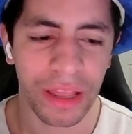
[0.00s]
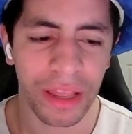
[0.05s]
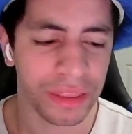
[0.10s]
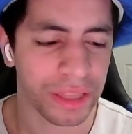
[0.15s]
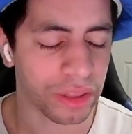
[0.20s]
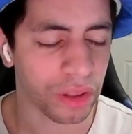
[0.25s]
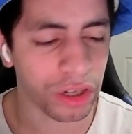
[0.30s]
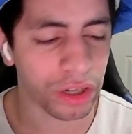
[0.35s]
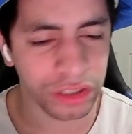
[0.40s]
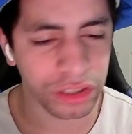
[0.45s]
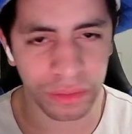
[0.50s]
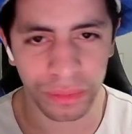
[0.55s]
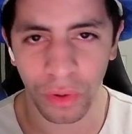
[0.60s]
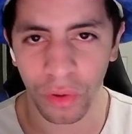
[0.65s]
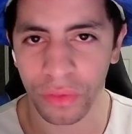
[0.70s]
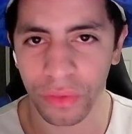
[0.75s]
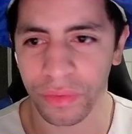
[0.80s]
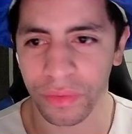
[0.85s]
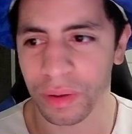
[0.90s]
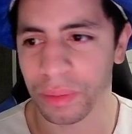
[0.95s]
They lost to
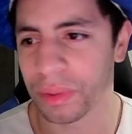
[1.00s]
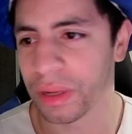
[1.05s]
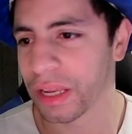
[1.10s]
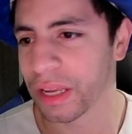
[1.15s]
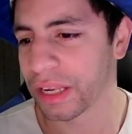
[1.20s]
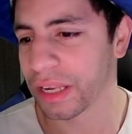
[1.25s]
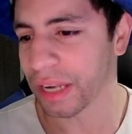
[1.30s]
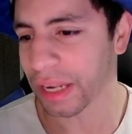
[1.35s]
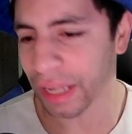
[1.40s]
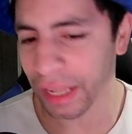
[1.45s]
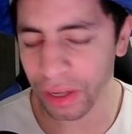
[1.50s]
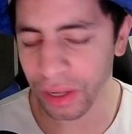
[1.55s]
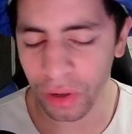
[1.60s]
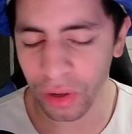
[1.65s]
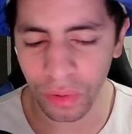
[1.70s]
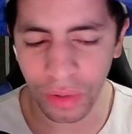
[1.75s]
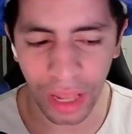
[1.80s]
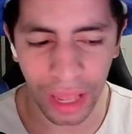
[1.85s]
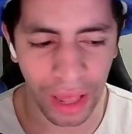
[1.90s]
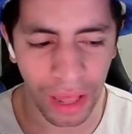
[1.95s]
both of them. Then they
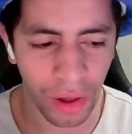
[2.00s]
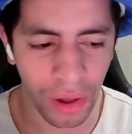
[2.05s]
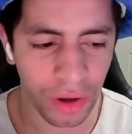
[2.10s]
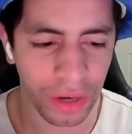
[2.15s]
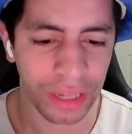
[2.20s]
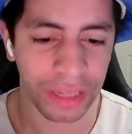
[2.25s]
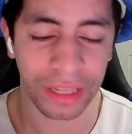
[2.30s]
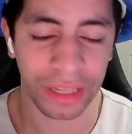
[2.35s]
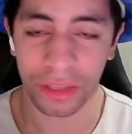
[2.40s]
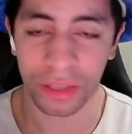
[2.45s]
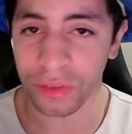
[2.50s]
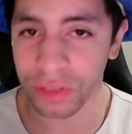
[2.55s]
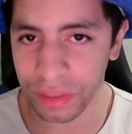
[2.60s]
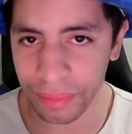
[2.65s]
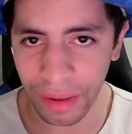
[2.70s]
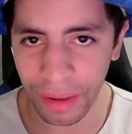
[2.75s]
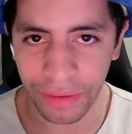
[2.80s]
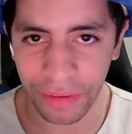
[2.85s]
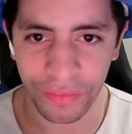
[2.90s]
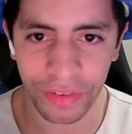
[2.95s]
go down and they lose to
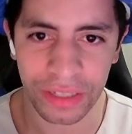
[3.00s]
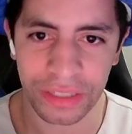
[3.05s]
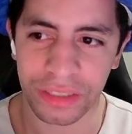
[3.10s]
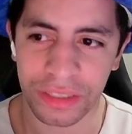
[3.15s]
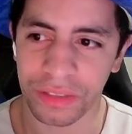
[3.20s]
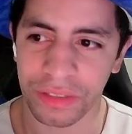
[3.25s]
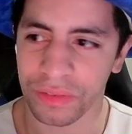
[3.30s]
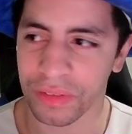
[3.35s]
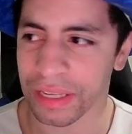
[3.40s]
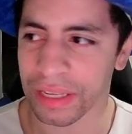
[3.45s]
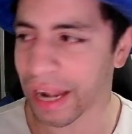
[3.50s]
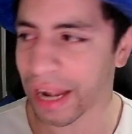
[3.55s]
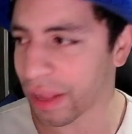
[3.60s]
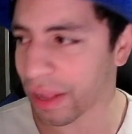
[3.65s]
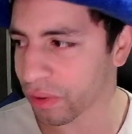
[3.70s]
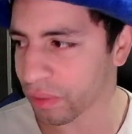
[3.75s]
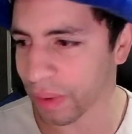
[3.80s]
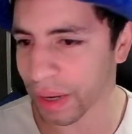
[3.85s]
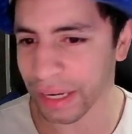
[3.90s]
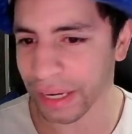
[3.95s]
Memphis, get out
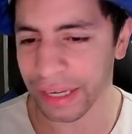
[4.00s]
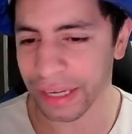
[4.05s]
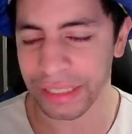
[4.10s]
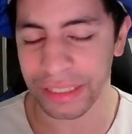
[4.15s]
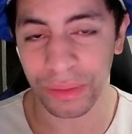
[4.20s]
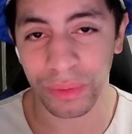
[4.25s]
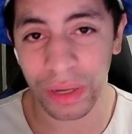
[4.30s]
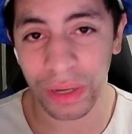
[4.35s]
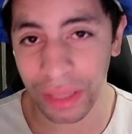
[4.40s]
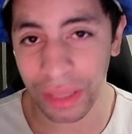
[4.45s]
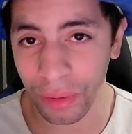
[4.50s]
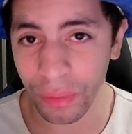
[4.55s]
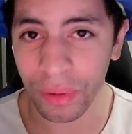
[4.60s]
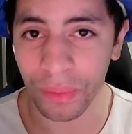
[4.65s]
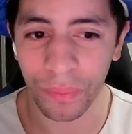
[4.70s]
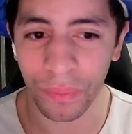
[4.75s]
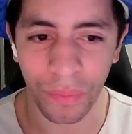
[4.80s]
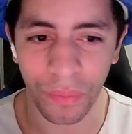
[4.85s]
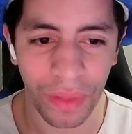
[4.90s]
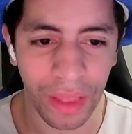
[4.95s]
of the rankings. They
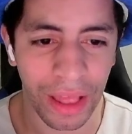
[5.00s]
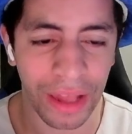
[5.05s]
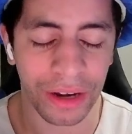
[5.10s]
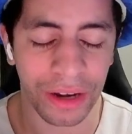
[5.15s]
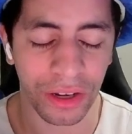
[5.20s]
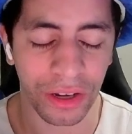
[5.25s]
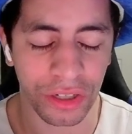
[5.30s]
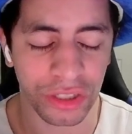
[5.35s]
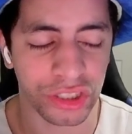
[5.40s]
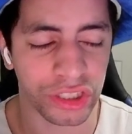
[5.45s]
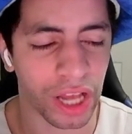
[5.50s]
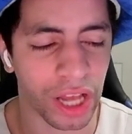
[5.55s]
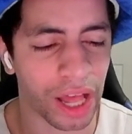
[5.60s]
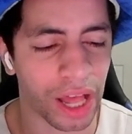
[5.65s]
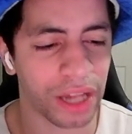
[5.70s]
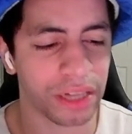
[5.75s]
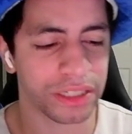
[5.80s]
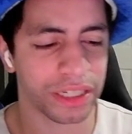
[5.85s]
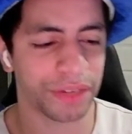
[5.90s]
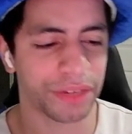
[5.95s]
were in a good
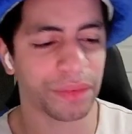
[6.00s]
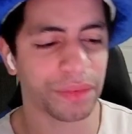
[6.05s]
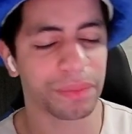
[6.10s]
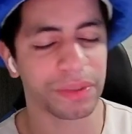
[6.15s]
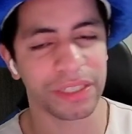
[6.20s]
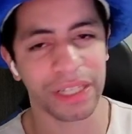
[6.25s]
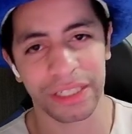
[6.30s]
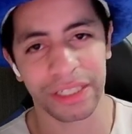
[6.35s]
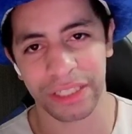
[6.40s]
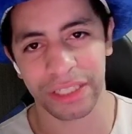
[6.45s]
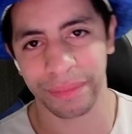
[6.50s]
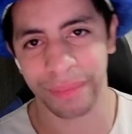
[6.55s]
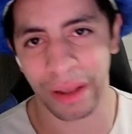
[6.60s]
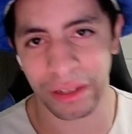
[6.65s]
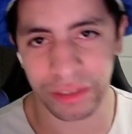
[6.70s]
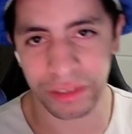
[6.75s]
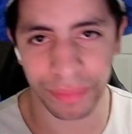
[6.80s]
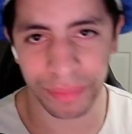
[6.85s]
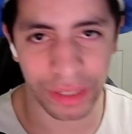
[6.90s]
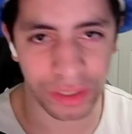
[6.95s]
shot to even potentially
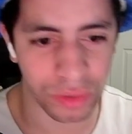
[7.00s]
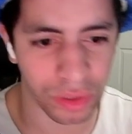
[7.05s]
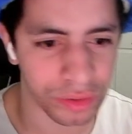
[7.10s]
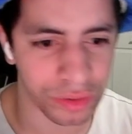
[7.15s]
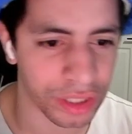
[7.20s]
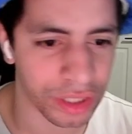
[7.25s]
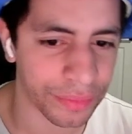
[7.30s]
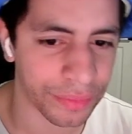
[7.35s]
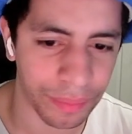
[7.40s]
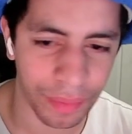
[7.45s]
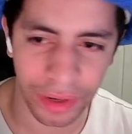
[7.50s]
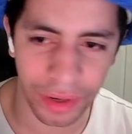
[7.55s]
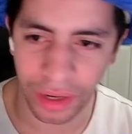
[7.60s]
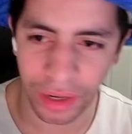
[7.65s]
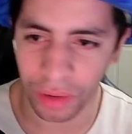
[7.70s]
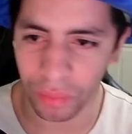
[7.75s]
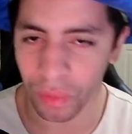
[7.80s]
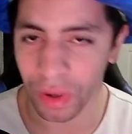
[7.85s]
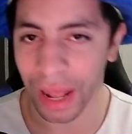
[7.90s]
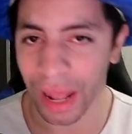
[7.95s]
bounce a Big 12 team, depending
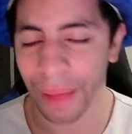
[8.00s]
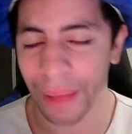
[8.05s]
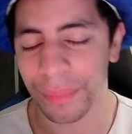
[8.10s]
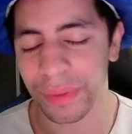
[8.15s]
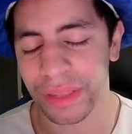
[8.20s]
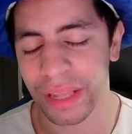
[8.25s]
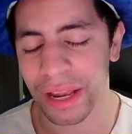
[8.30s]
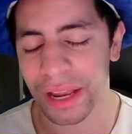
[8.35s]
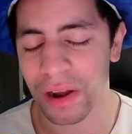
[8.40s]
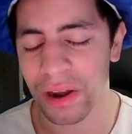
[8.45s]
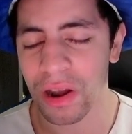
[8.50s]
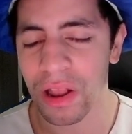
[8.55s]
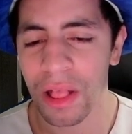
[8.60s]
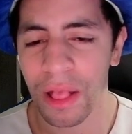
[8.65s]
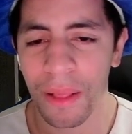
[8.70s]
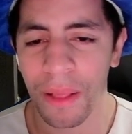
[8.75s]
on what happened there.